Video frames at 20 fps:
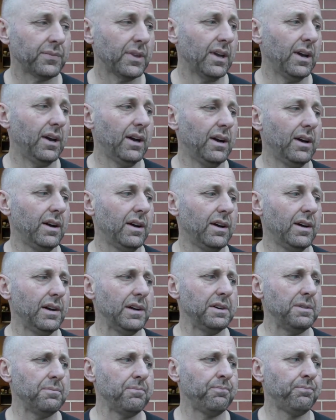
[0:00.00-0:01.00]

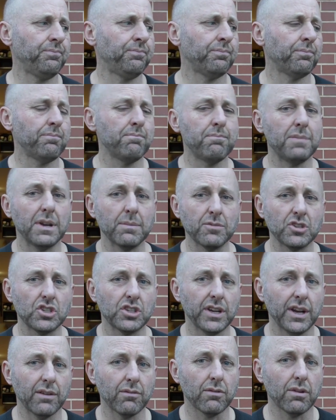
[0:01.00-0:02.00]
but a
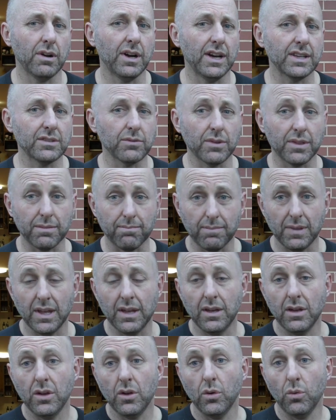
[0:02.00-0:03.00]
machine riser
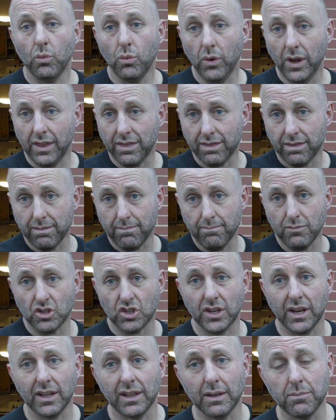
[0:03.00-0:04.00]
with
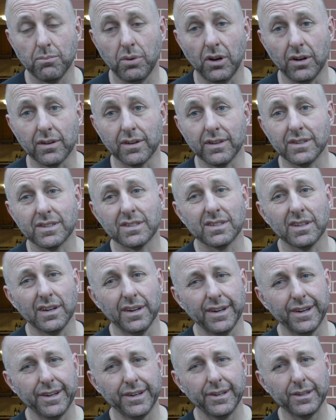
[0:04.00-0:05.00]
machine limb pockets.
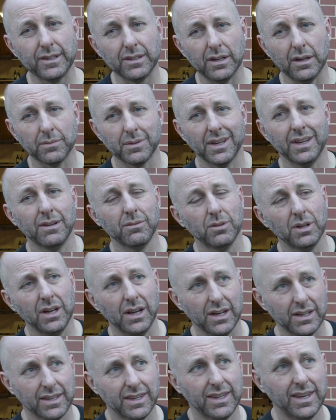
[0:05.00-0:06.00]
So I'm going, well,
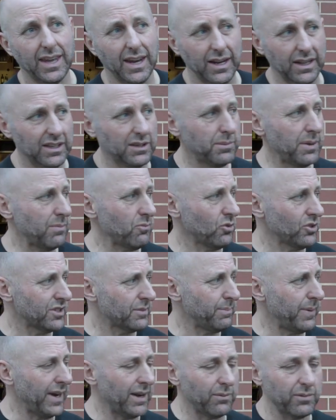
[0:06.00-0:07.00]
I get a little bit more
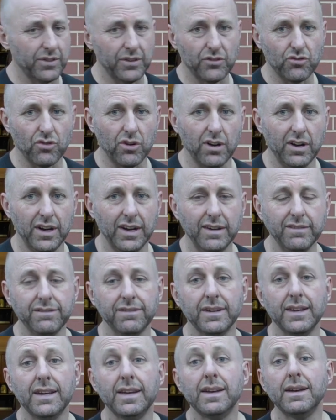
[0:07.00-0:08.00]
speed with the
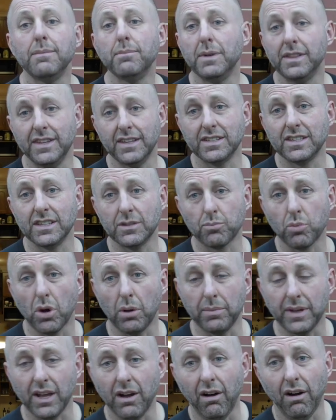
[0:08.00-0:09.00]
drive, but this is
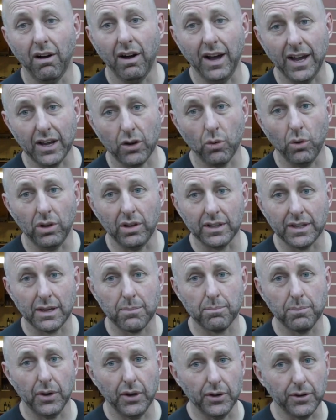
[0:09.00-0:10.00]
probably a higher quality
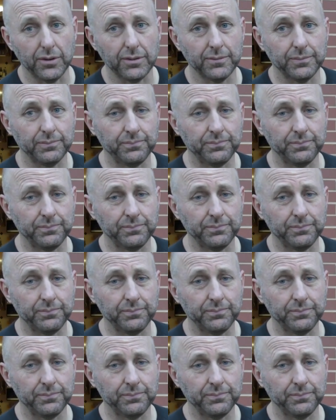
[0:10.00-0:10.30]
bow.